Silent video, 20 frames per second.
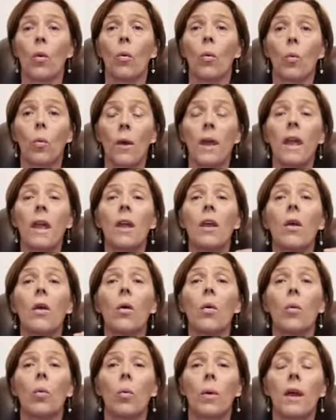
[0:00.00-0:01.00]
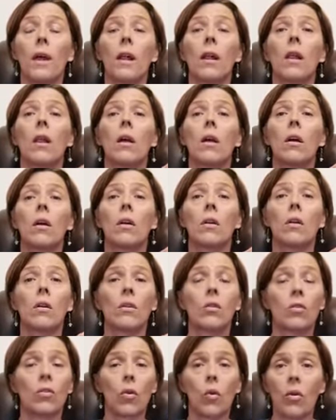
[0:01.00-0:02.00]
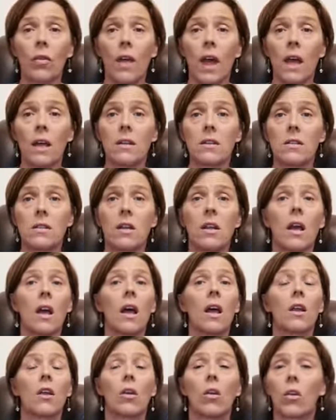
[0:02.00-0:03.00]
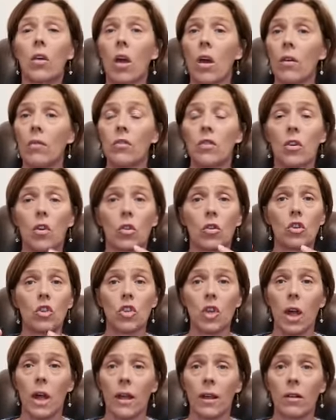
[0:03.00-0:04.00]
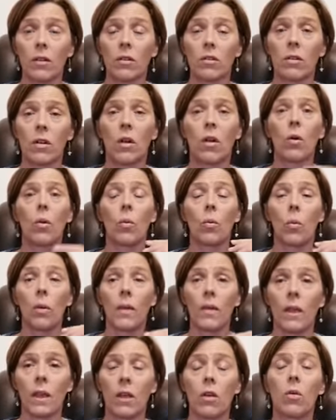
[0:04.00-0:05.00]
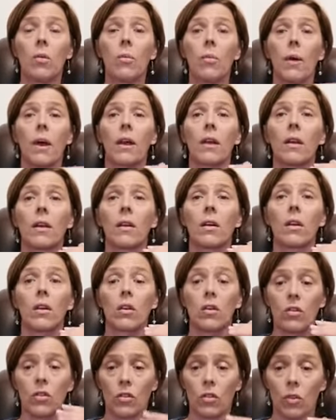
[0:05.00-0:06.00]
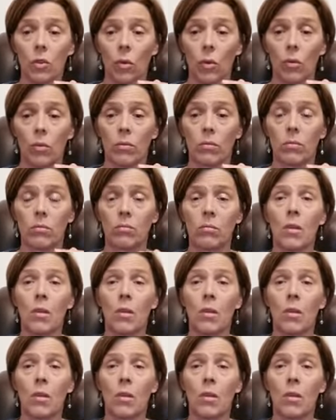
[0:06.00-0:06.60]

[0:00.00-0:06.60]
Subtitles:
We will sort that and look after your child when they come back to school.